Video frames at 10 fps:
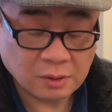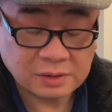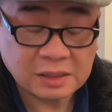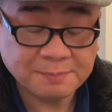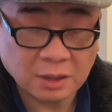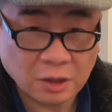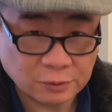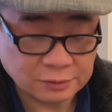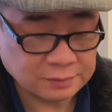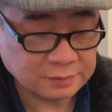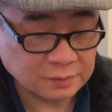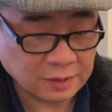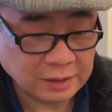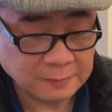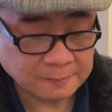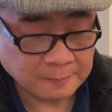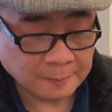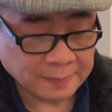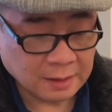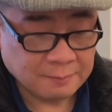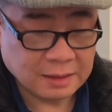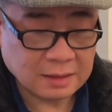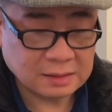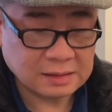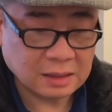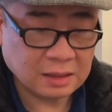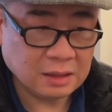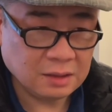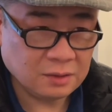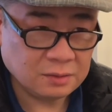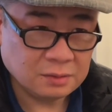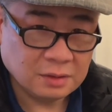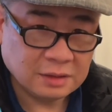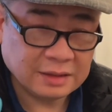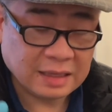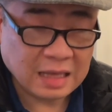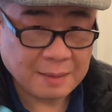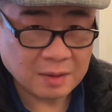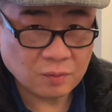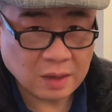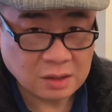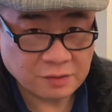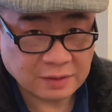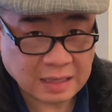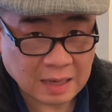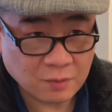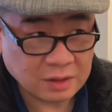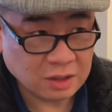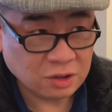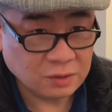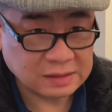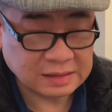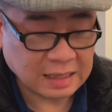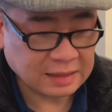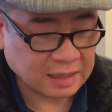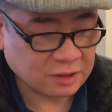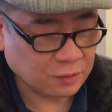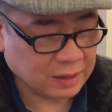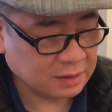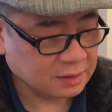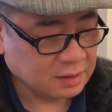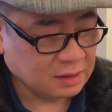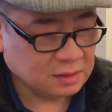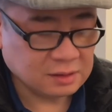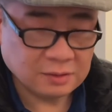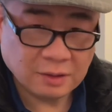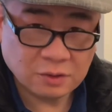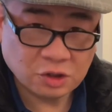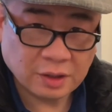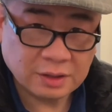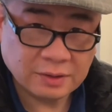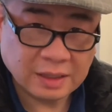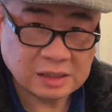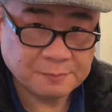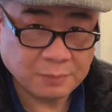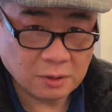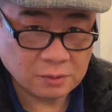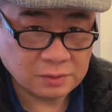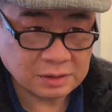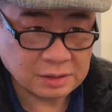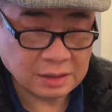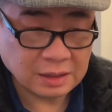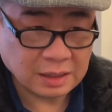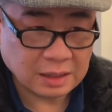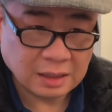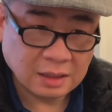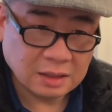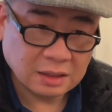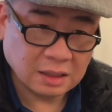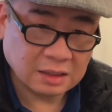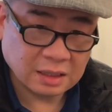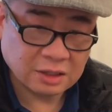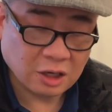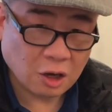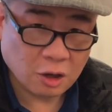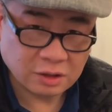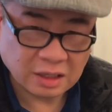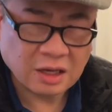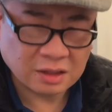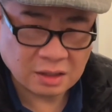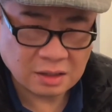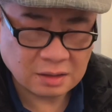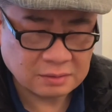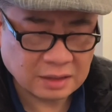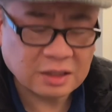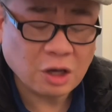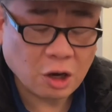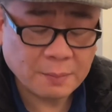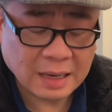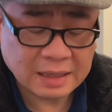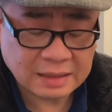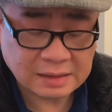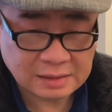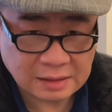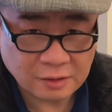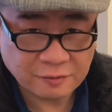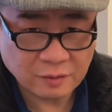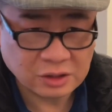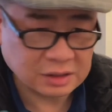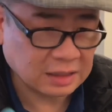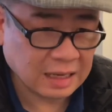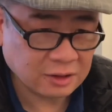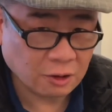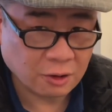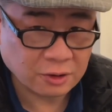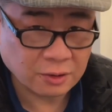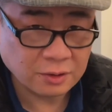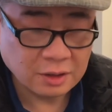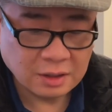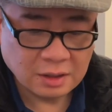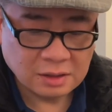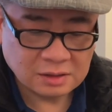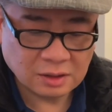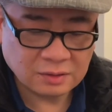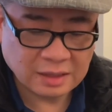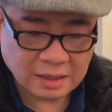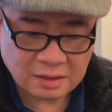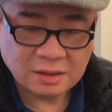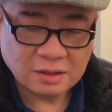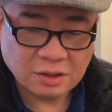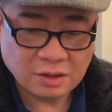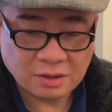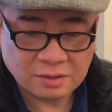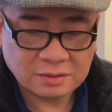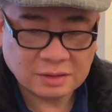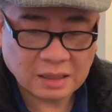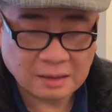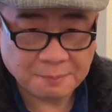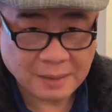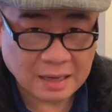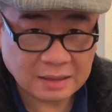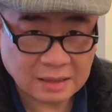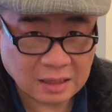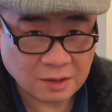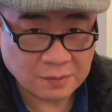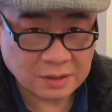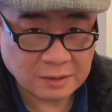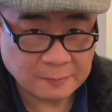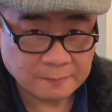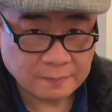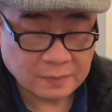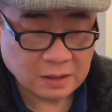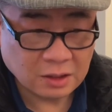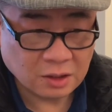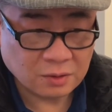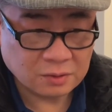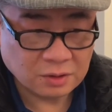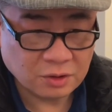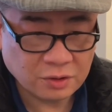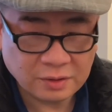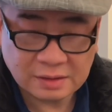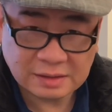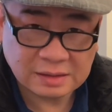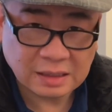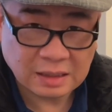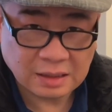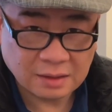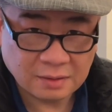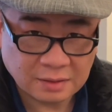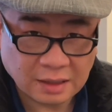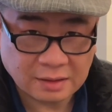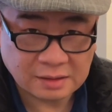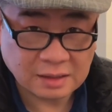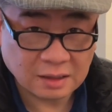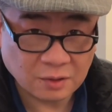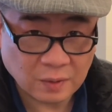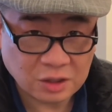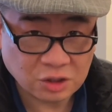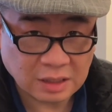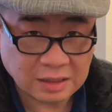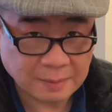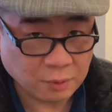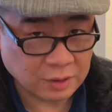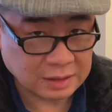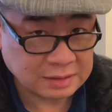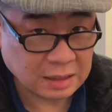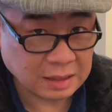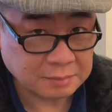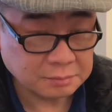It's blown, right? Because the dynamic range of the camera they use is not that great. So they were trying to expose the guitar body itself, which is a lot darker. So then that the binding area, you couldn't see that discoloration at that point in time.